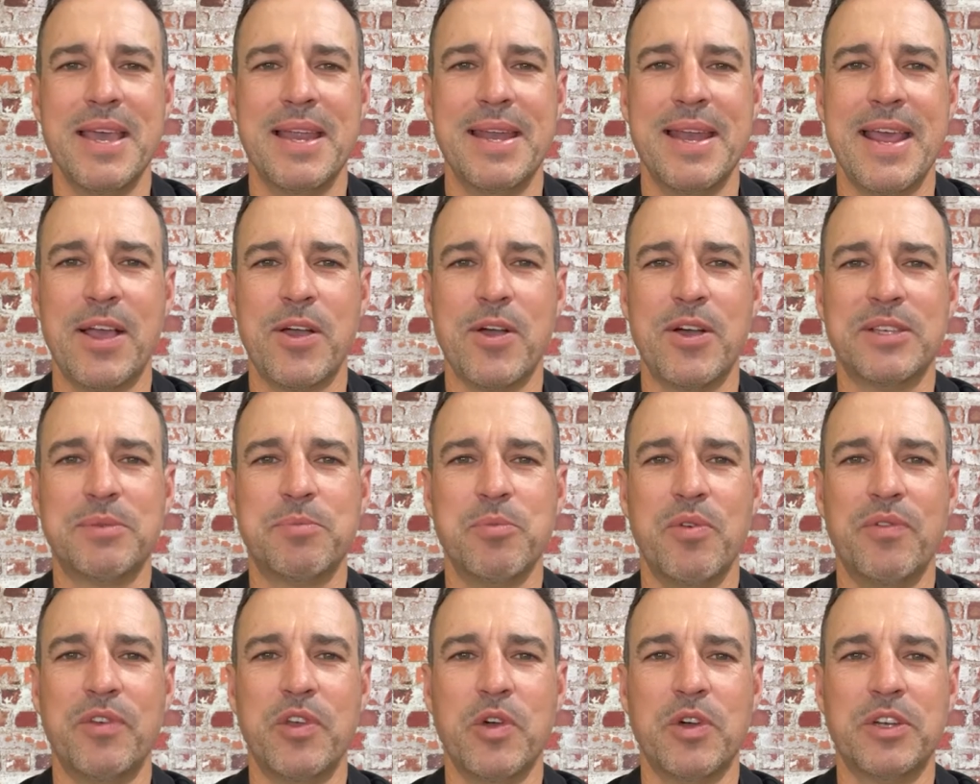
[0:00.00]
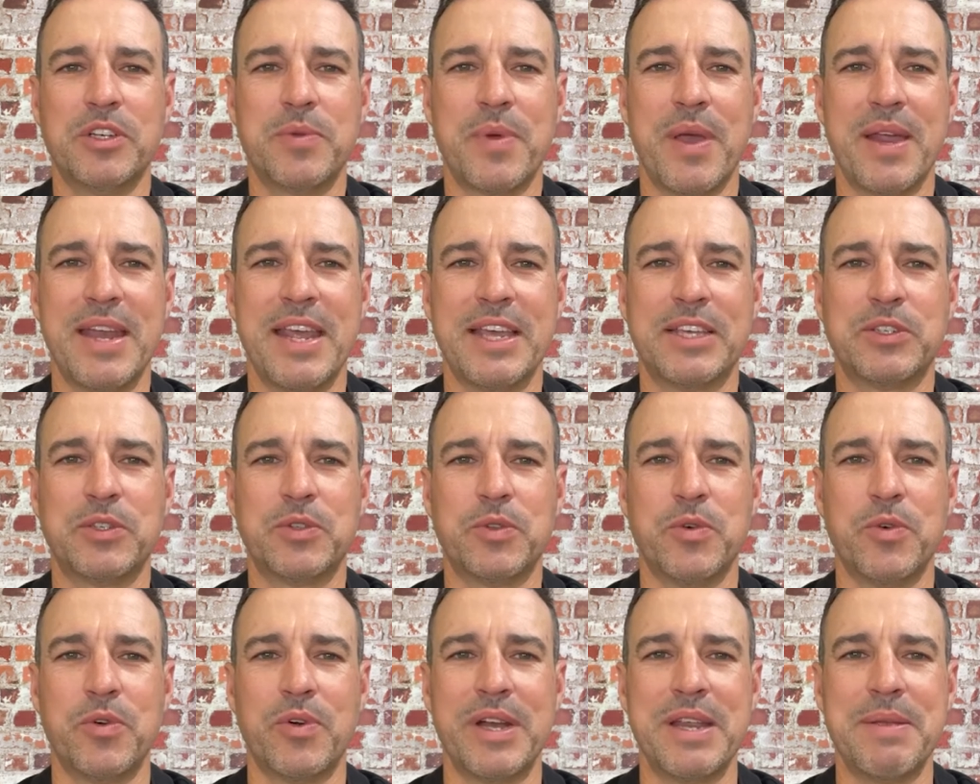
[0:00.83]
And now, guys, moving on to our next
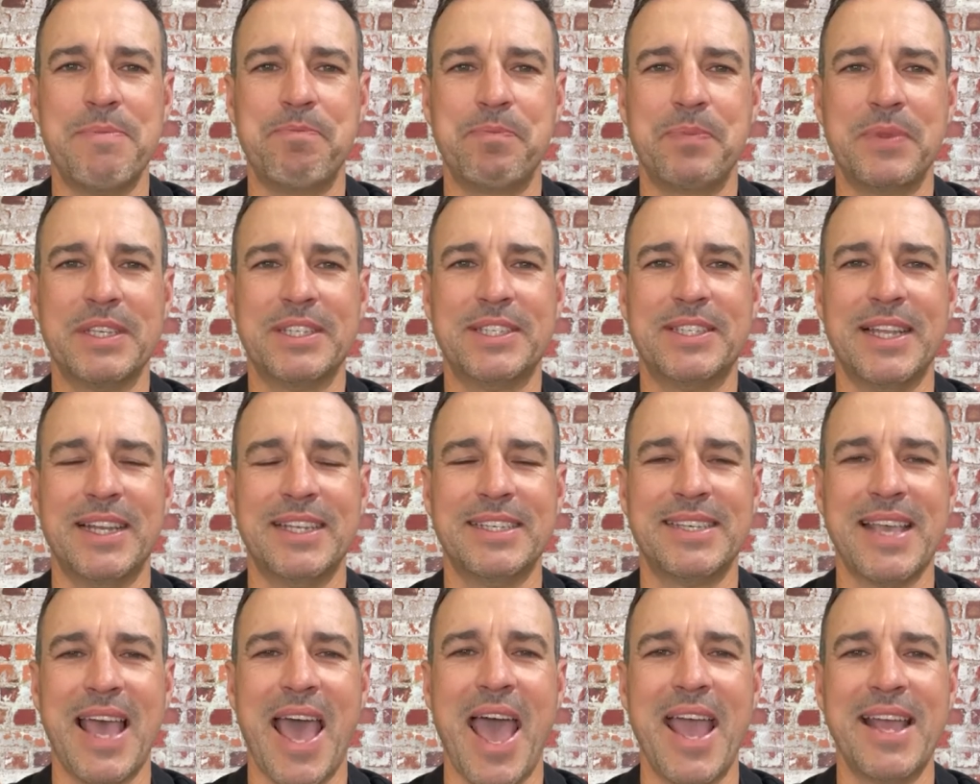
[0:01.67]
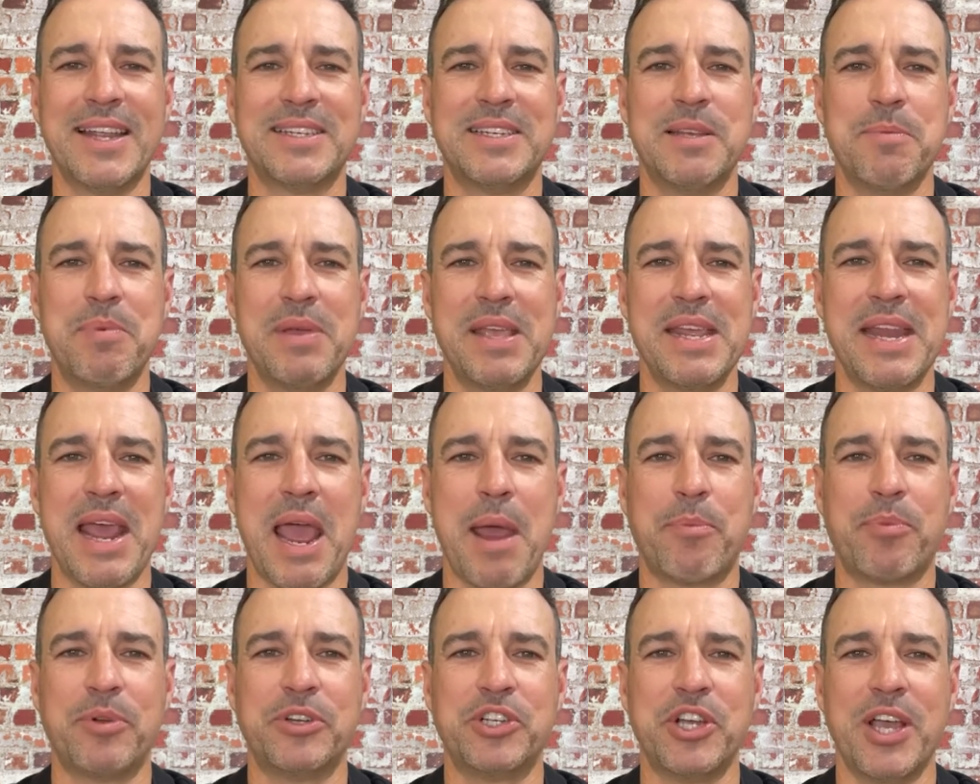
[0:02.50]
story. Sellers act to beat
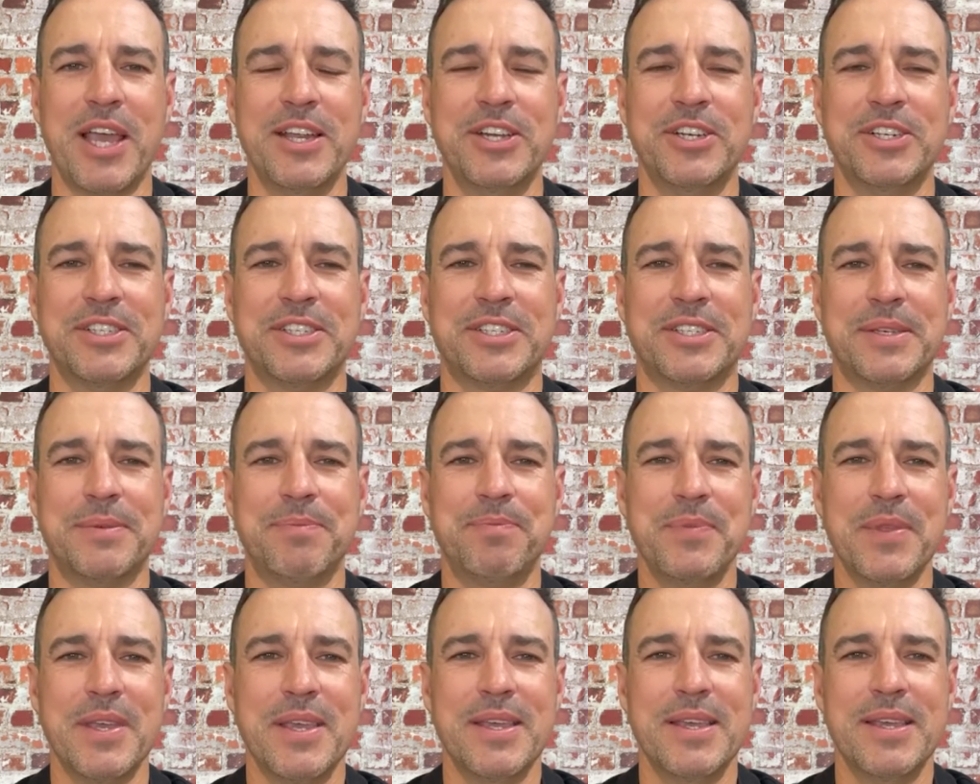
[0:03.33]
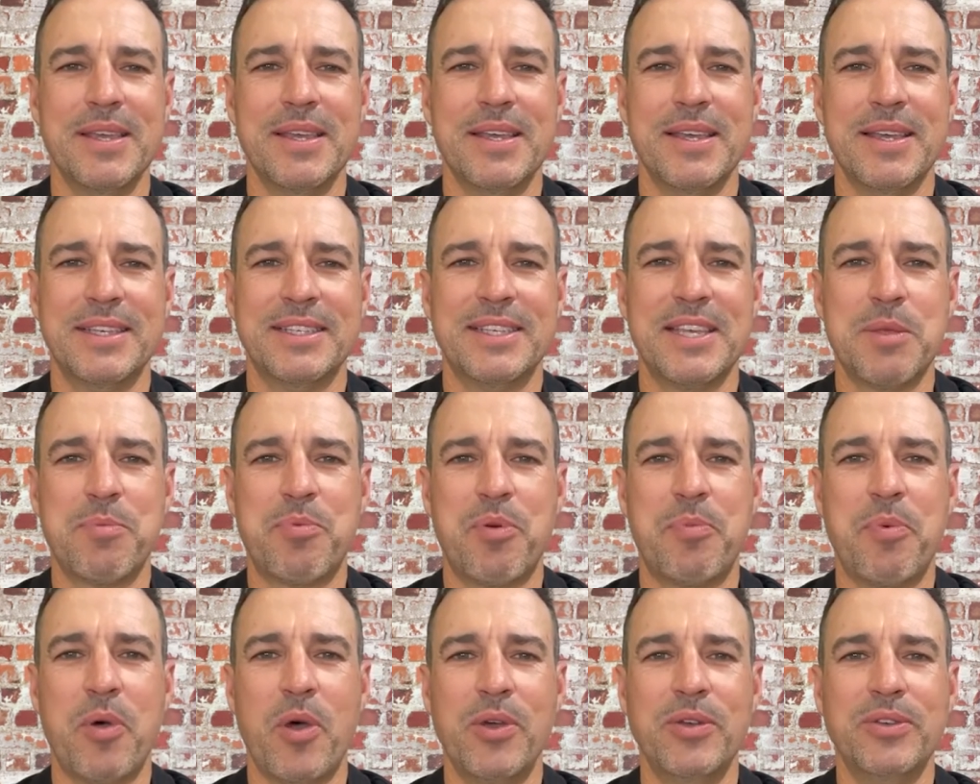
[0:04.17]
APRA changes. So the
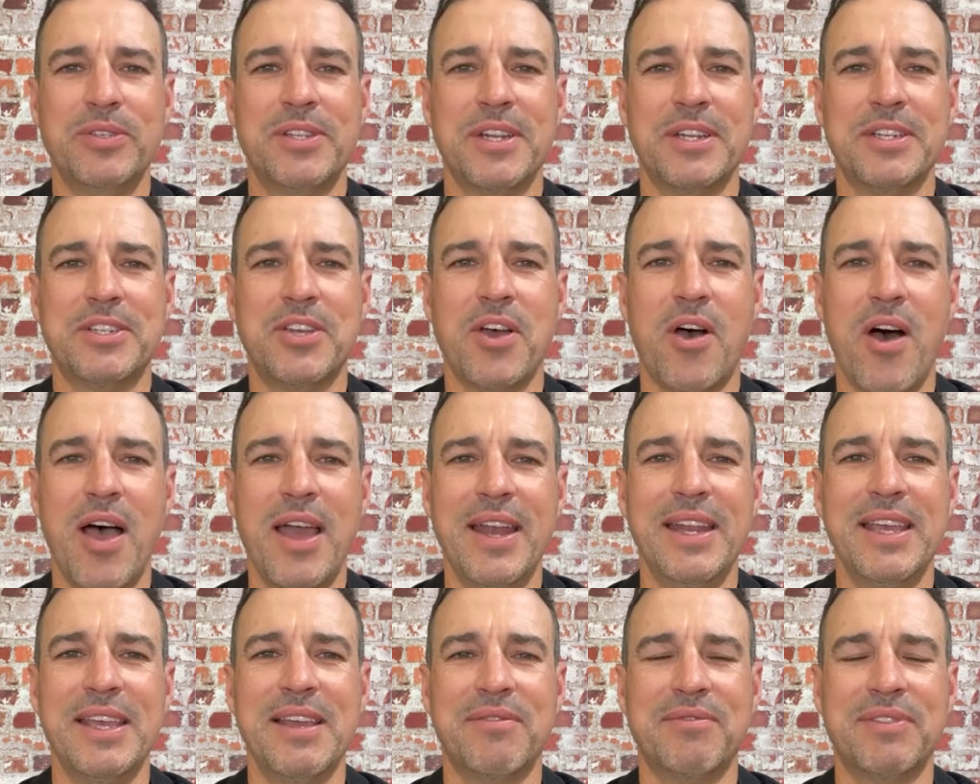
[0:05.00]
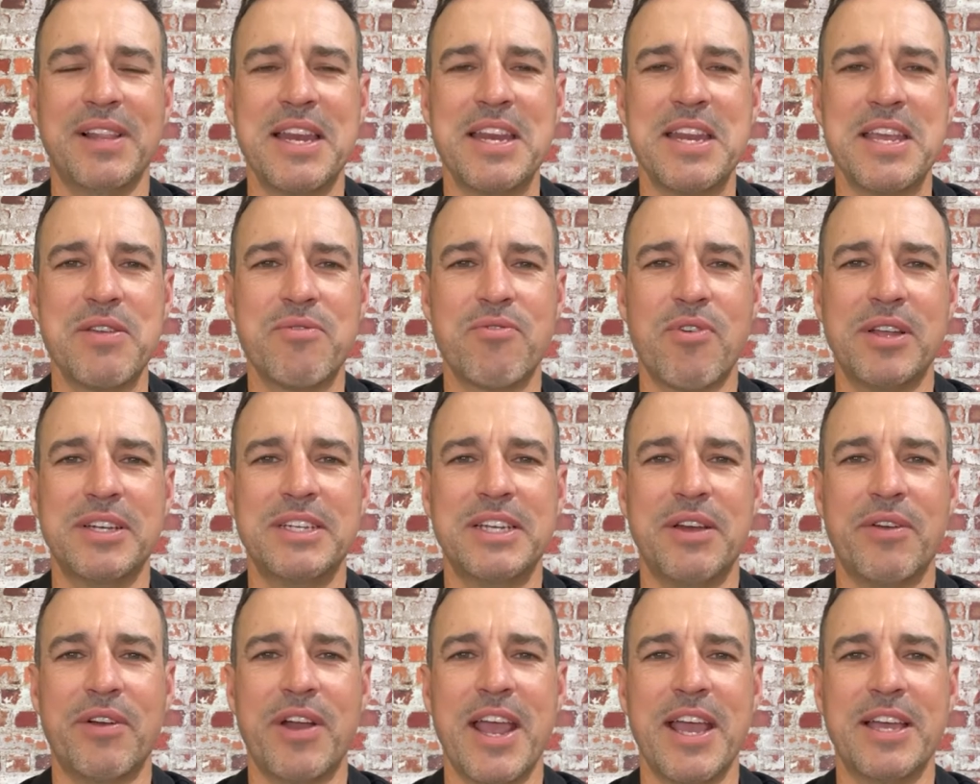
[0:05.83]
proposed tightening of lending
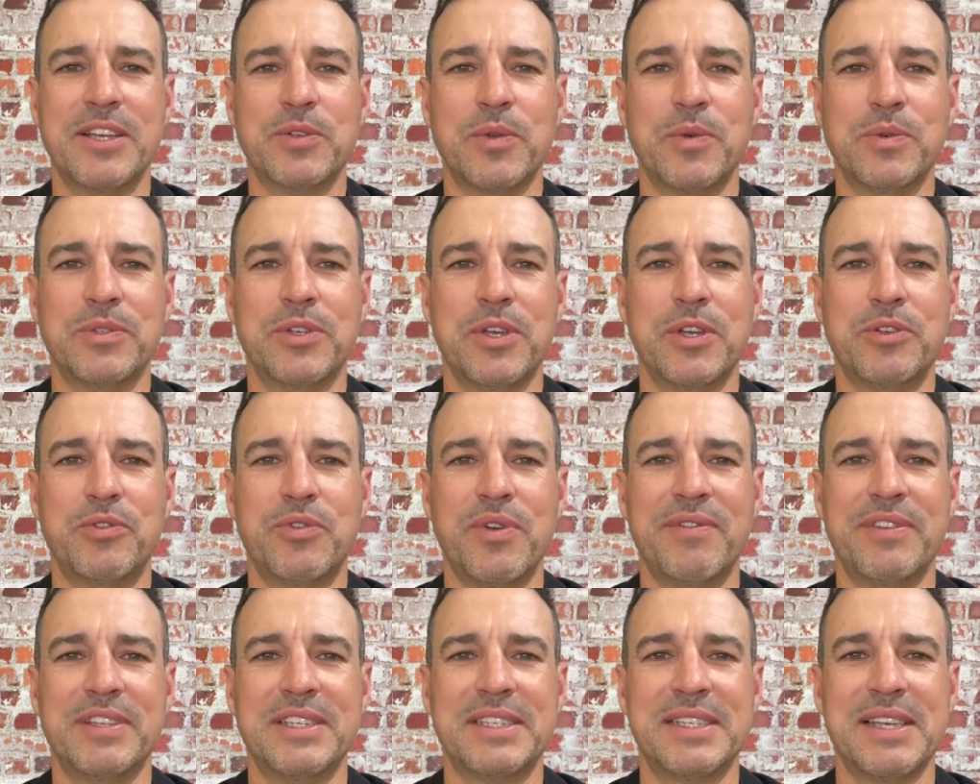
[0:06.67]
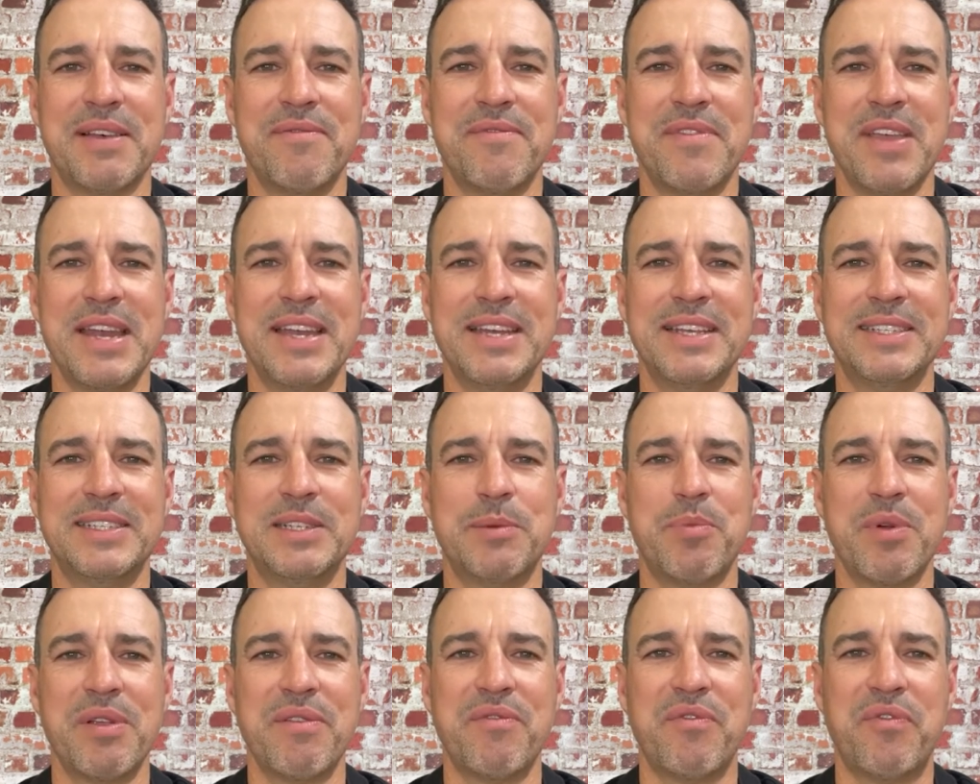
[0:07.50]
criteria has also driven some vendors
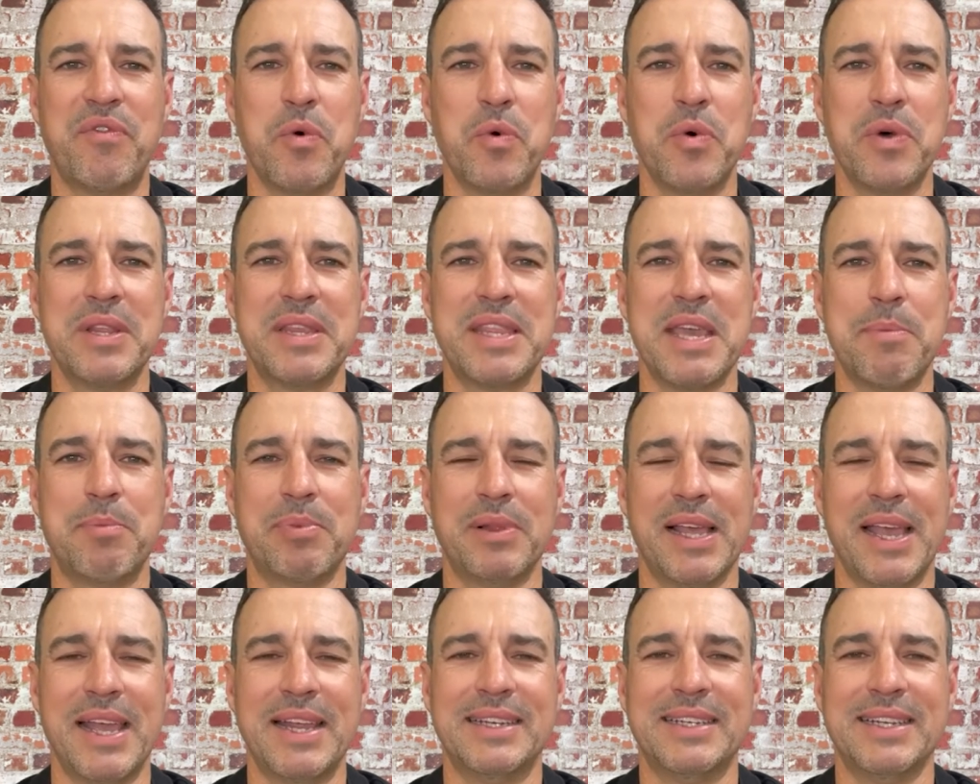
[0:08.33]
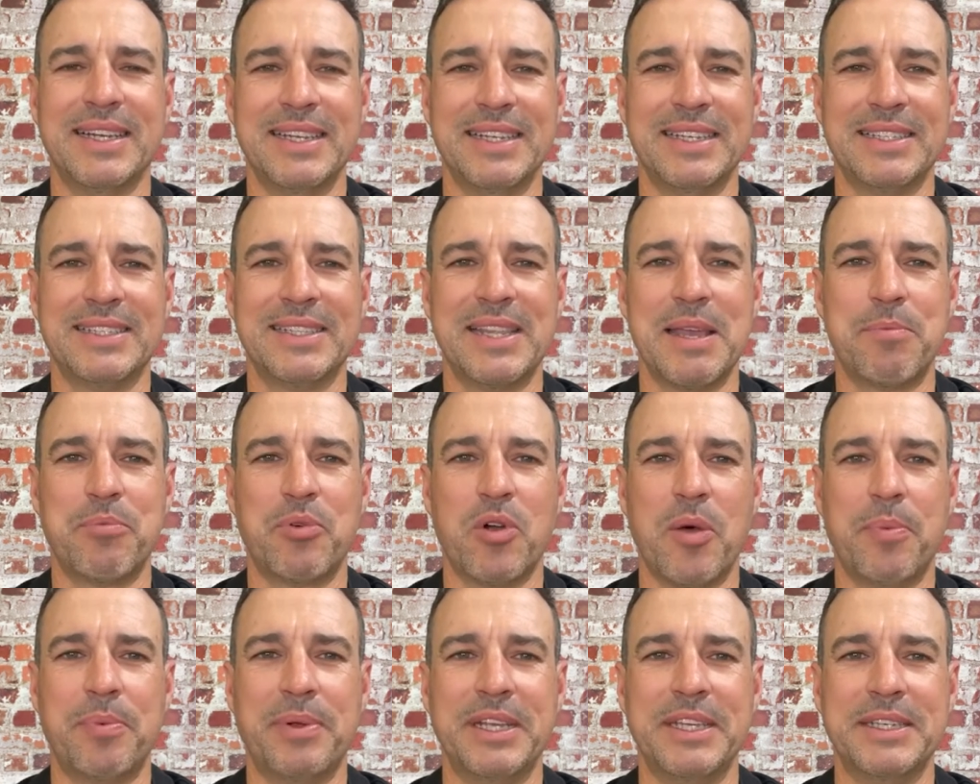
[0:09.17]
to bring forward their plan to list their
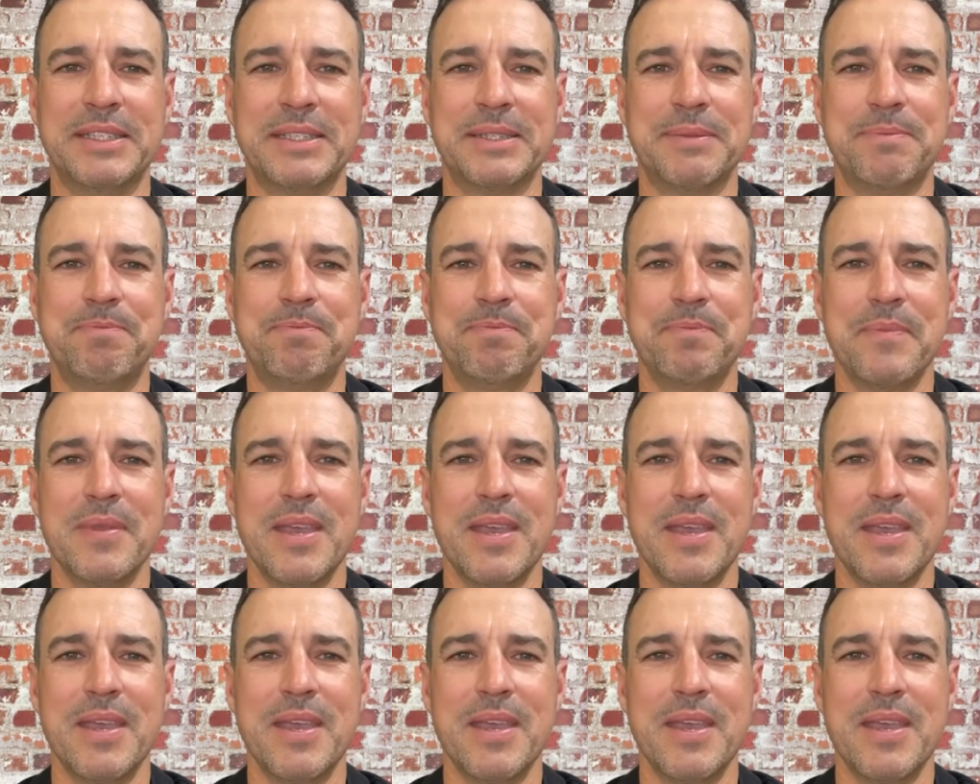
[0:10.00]
properties.